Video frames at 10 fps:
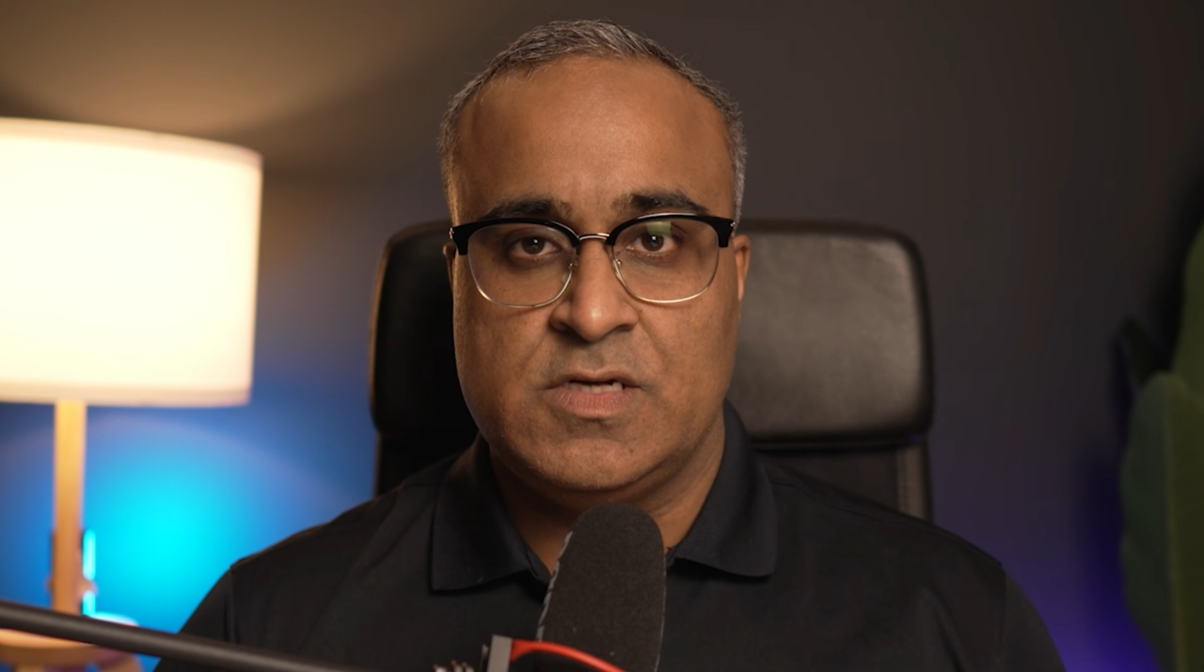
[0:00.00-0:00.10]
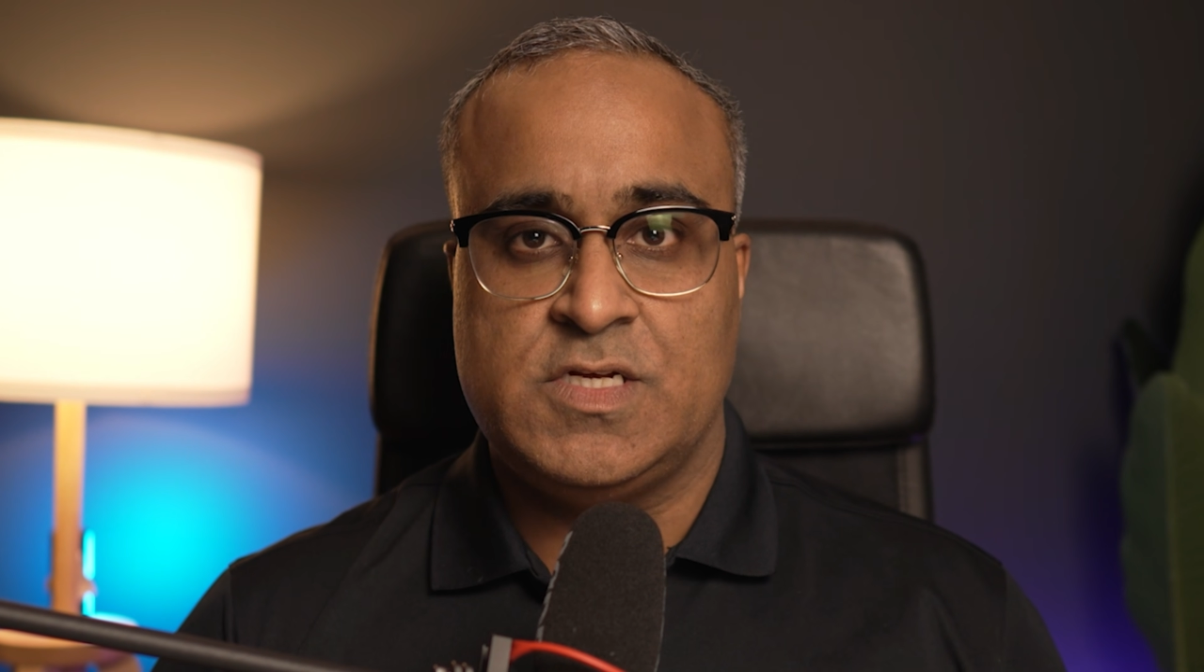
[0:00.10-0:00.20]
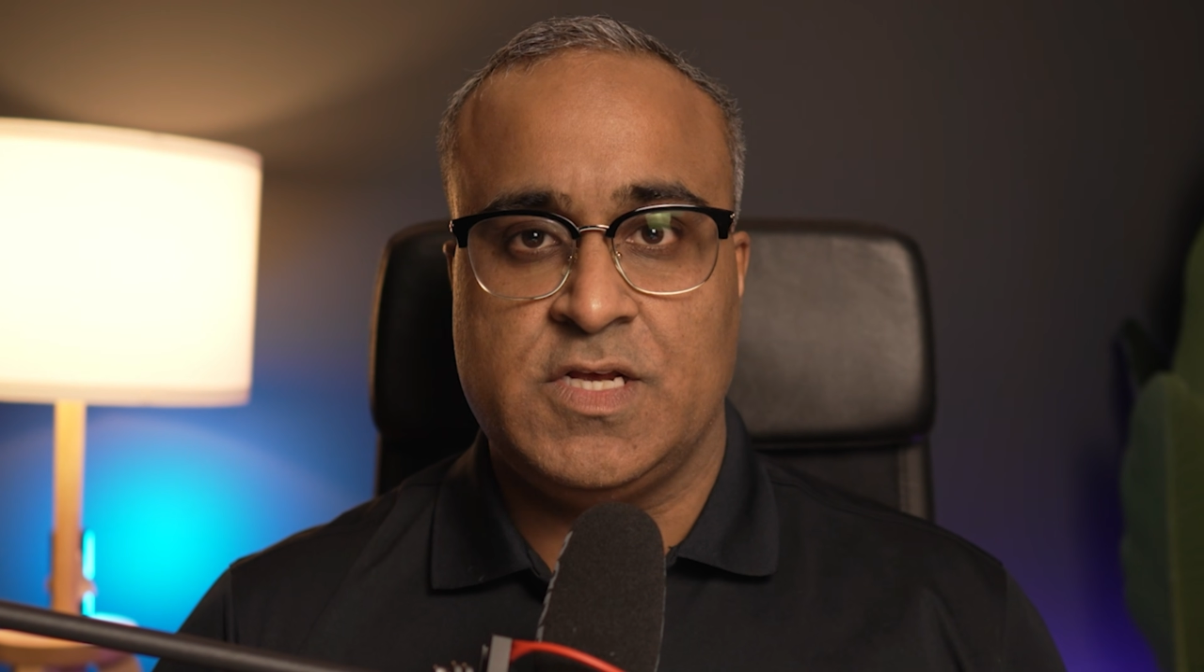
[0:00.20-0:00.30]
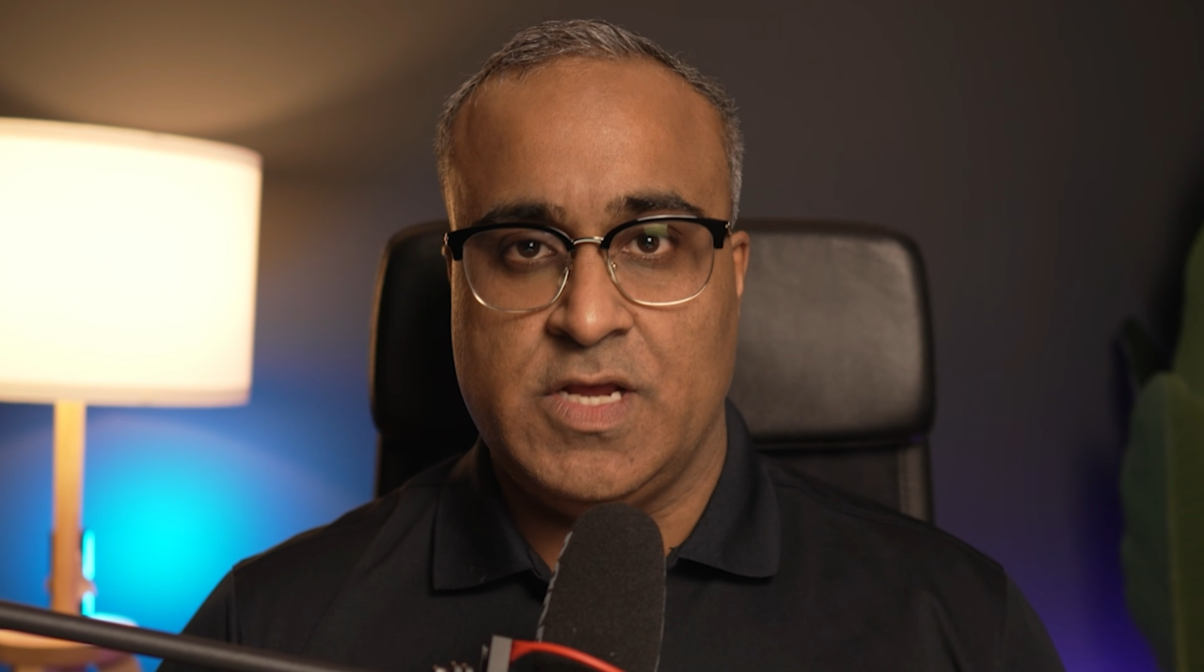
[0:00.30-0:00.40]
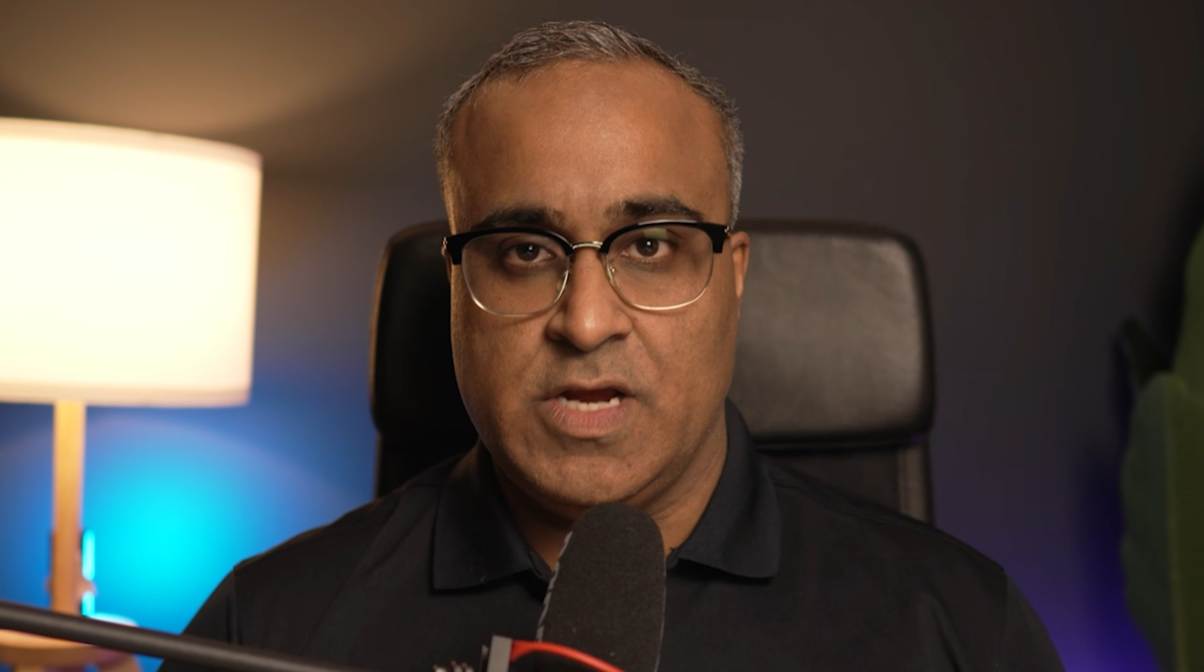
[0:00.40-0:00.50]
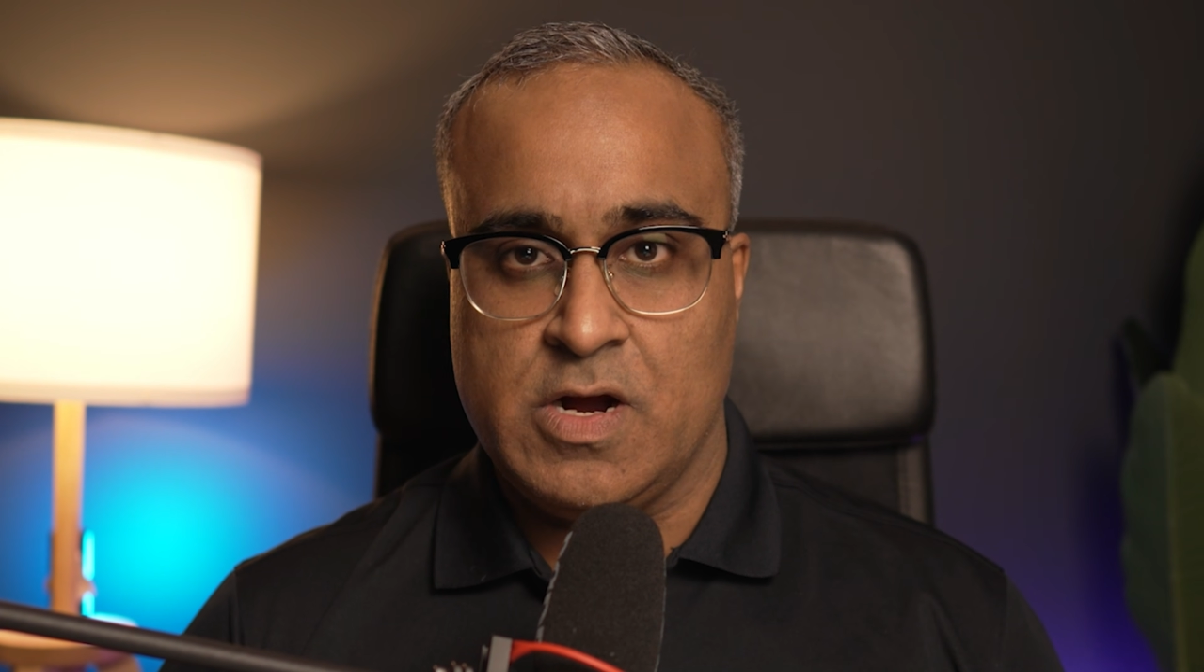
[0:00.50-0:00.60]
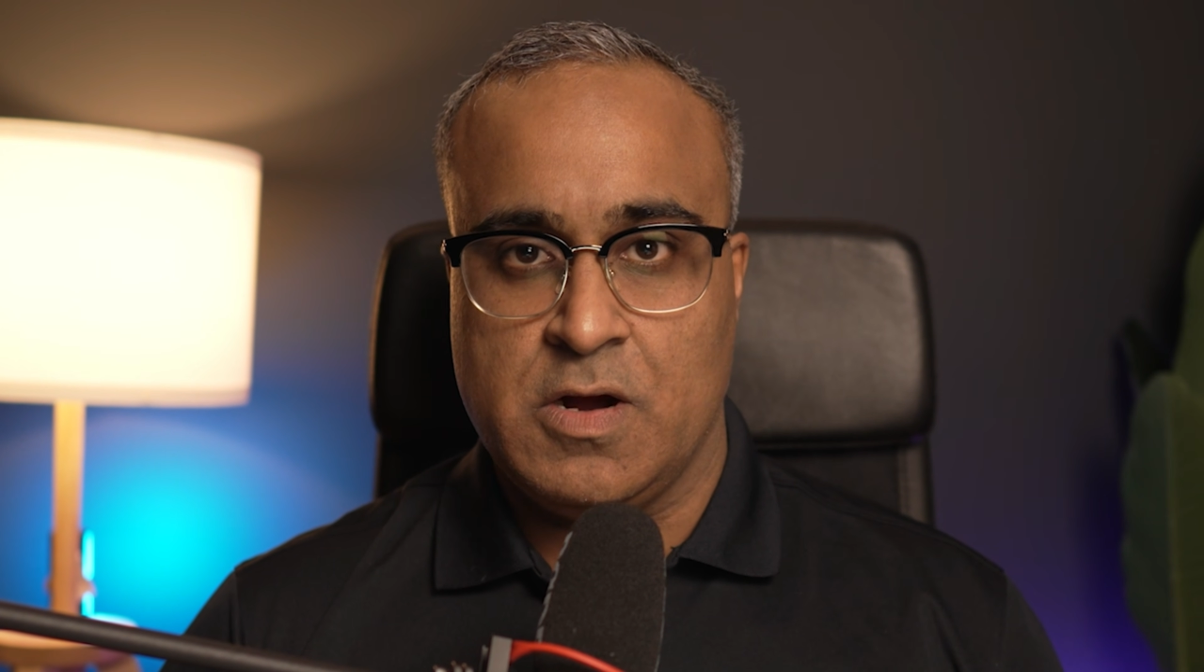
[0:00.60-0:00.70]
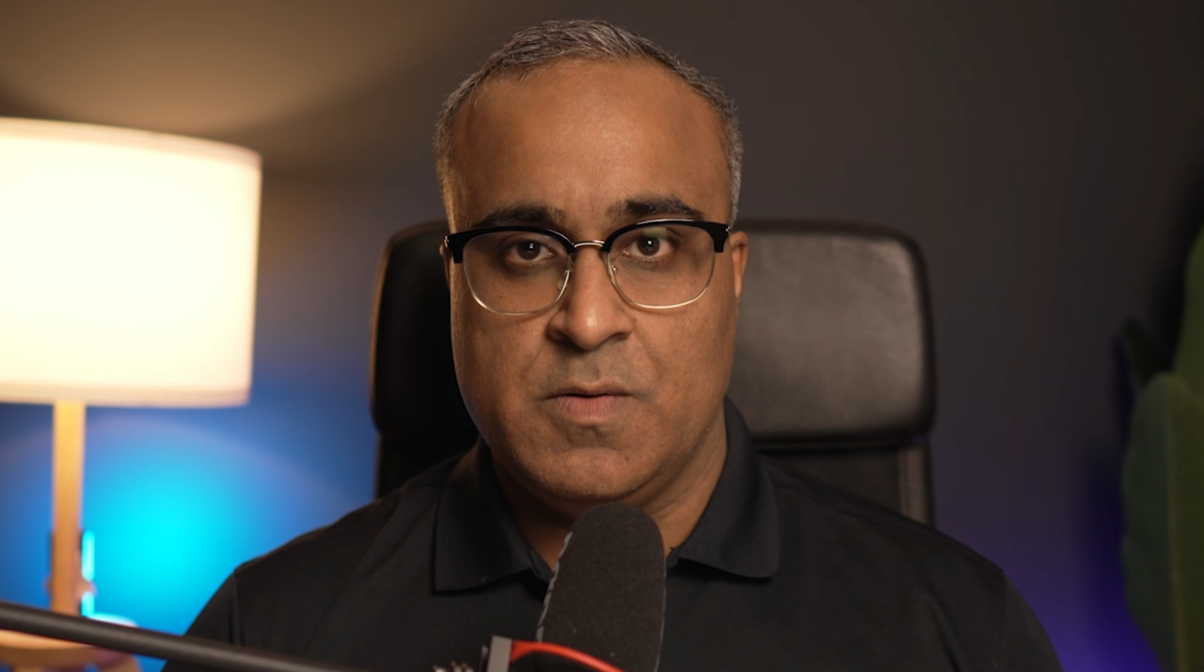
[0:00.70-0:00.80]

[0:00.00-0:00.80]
to year.